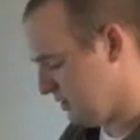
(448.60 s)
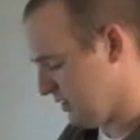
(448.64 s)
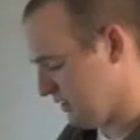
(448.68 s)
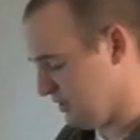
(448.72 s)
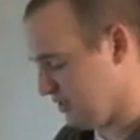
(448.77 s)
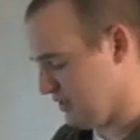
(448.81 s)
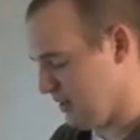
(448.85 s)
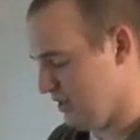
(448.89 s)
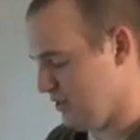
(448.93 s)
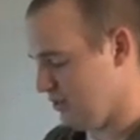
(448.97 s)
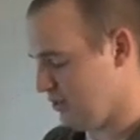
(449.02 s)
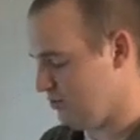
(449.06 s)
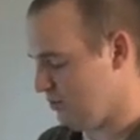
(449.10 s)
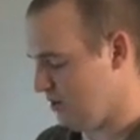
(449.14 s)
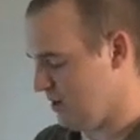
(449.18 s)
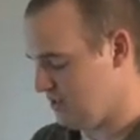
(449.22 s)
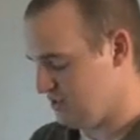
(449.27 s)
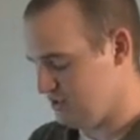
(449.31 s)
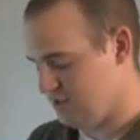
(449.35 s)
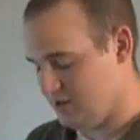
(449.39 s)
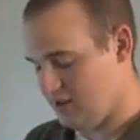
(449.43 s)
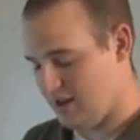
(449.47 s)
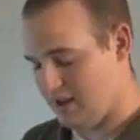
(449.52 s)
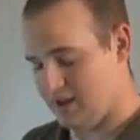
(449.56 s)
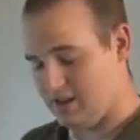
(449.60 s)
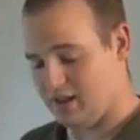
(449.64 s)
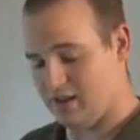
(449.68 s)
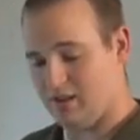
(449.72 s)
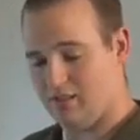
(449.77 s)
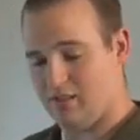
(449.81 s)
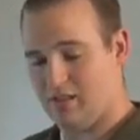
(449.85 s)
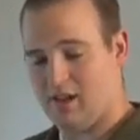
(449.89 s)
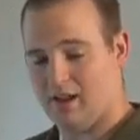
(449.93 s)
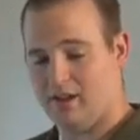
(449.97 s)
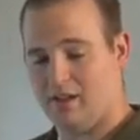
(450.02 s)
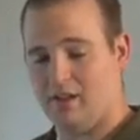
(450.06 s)
That's another question I get a
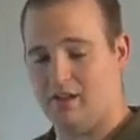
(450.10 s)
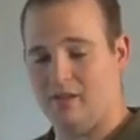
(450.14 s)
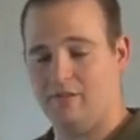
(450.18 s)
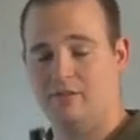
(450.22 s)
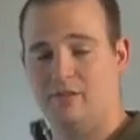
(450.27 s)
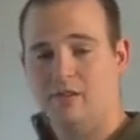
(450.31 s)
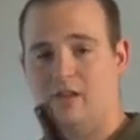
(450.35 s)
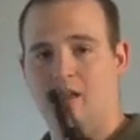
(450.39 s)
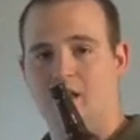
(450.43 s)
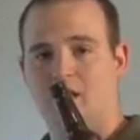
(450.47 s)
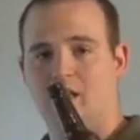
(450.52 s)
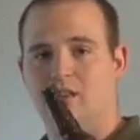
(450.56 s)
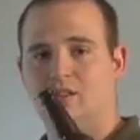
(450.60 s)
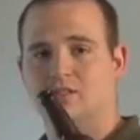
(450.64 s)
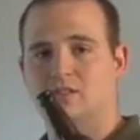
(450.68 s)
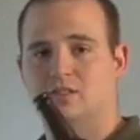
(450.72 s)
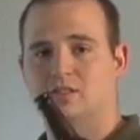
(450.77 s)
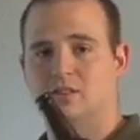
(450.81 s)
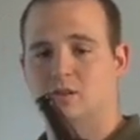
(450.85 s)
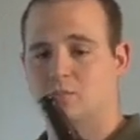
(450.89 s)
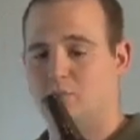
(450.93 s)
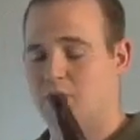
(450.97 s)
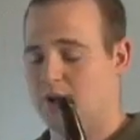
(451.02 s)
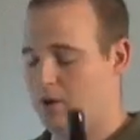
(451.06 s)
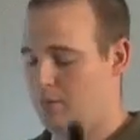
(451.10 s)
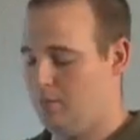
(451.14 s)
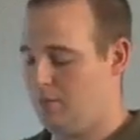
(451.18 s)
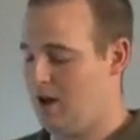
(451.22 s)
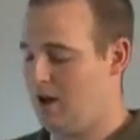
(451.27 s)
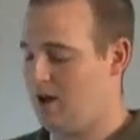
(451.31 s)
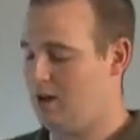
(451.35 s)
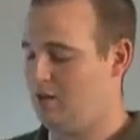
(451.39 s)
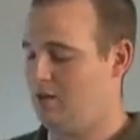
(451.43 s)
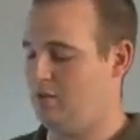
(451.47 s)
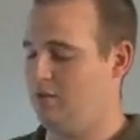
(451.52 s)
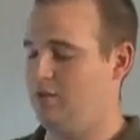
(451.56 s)
lot of. This is a beer
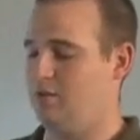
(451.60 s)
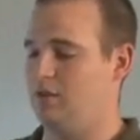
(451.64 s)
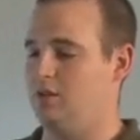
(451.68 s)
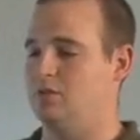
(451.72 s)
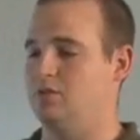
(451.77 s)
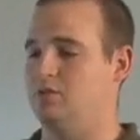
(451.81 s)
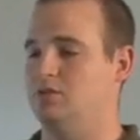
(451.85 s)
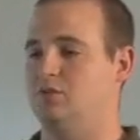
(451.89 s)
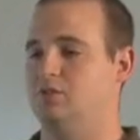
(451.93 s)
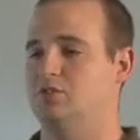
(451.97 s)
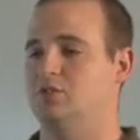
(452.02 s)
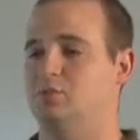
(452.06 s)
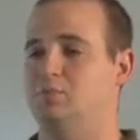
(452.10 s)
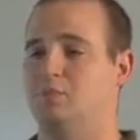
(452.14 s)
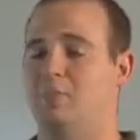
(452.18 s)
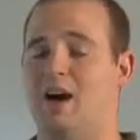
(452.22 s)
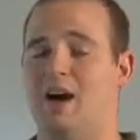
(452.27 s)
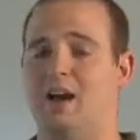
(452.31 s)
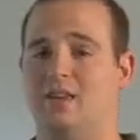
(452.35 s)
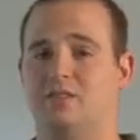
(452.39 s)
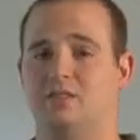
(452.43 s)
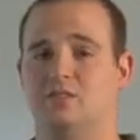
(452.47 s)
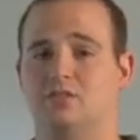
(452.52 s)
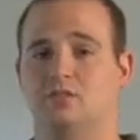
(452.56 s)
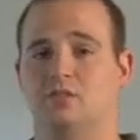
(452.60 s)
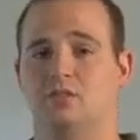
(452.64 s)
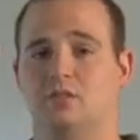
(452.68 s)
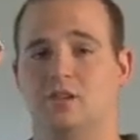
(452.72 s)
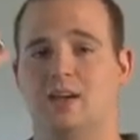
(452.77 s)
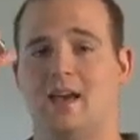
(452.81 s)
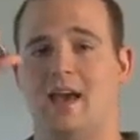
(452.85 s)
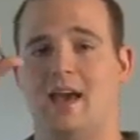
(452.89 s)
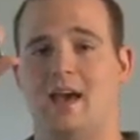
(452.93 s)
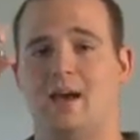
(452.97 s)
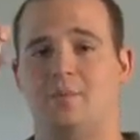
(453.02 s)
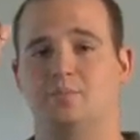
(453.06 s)
bottle, and you just buy these little
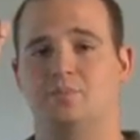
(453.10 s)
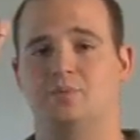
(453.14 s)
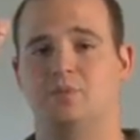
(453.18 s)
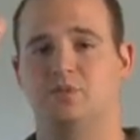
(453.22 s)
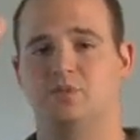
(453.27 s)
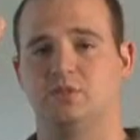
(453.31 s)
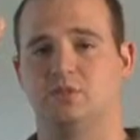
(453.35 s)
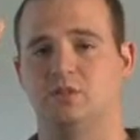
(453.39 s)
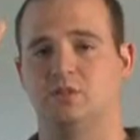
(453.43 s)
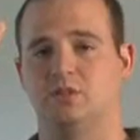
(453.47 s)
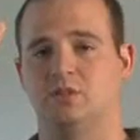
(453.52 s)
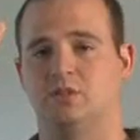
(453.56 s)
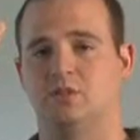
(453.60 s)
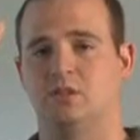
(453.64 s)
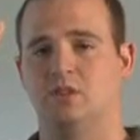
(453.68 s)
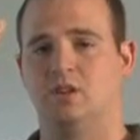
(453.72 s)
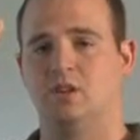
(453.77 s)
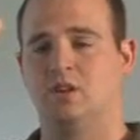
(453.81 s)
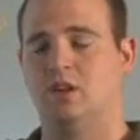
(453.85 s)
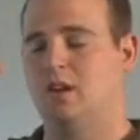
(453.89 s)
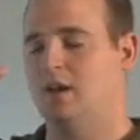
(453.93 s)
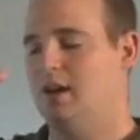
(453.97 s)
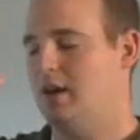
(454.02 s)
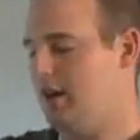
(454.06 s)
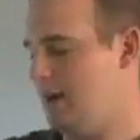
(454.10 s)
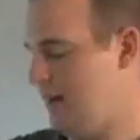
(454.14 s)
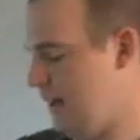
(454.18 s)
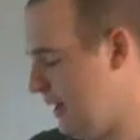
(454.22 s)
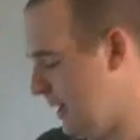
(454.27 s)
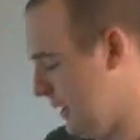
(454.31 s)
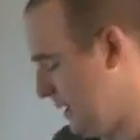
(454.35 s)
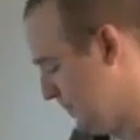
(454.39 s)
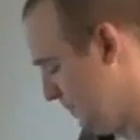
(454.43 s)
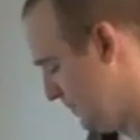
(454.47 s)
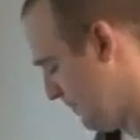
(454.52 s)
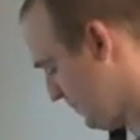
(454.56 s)
caps.
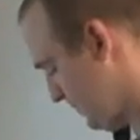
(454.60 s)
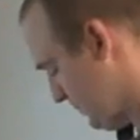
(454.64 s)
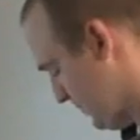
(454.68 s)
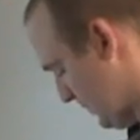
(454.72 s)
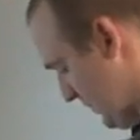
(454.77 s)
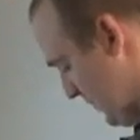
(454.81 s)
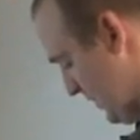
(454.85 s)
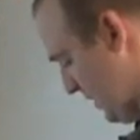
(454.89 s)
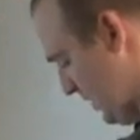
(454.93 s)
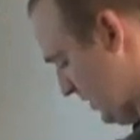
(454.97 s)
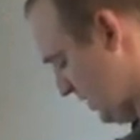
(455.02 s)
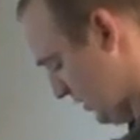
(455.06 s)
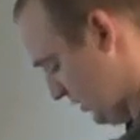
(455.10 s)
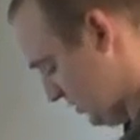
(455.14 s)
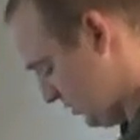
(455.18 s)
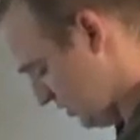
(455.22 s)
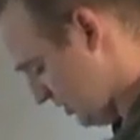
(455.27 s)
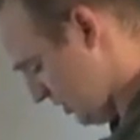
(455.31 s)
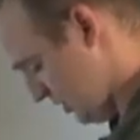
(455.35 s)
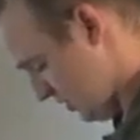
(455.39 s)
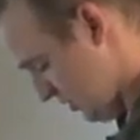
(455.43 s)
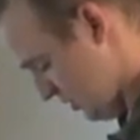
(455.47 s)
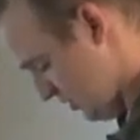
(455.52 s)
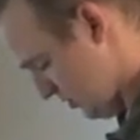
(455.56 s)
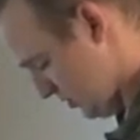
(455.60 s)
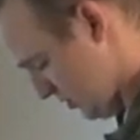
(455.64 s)
I'll show you